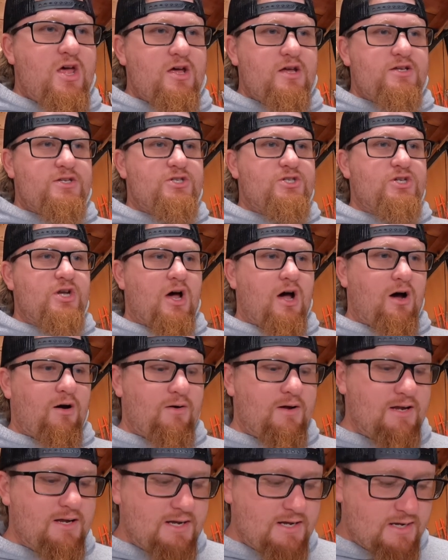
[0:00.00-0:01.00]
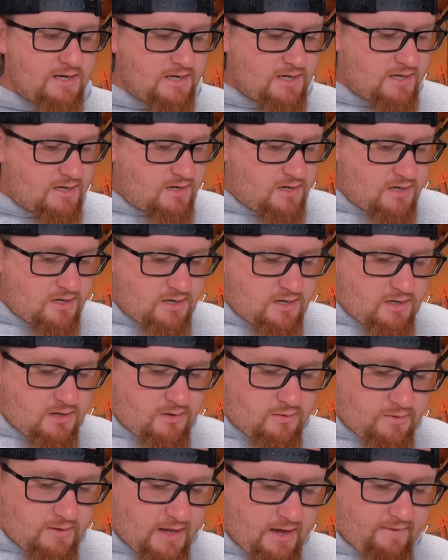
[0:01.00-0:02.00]
So,
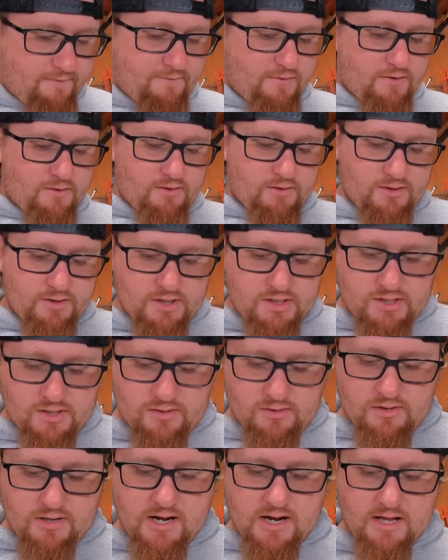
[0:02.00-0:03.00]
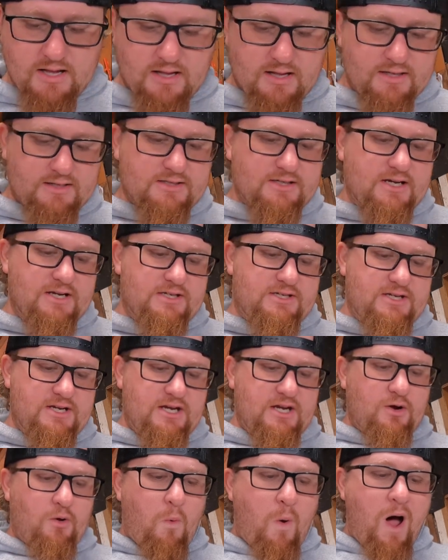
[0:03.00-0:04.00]
without further ado, let's
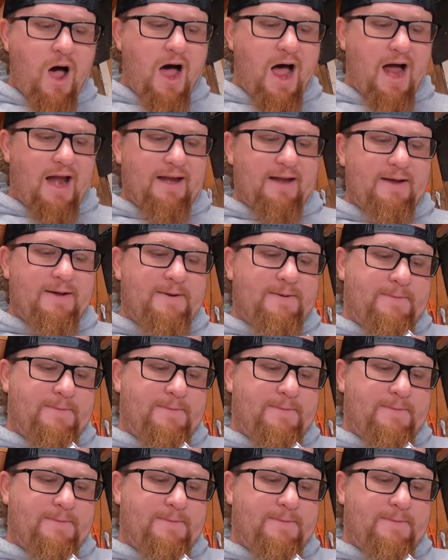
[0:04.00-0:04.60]
continue on.